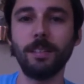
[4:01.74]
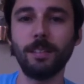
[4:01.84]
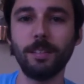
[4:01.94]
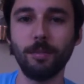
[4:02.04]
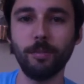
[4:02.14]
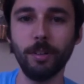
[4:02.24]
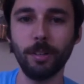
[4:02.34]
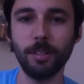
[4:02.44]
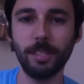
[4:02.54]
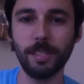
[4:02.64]
So
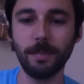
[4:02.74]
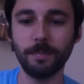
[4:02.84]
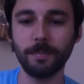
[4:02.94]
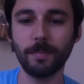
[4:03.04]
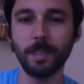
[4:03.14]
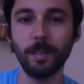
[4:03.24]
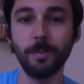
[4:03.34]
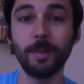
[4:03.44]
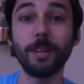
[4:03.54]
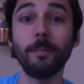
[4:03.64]
first,
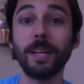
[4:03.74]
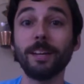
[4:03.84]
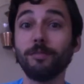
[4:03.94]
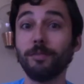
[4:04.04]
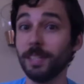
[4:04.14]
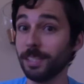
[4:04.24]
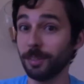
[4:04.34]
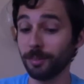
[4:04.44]
we're going to make a physical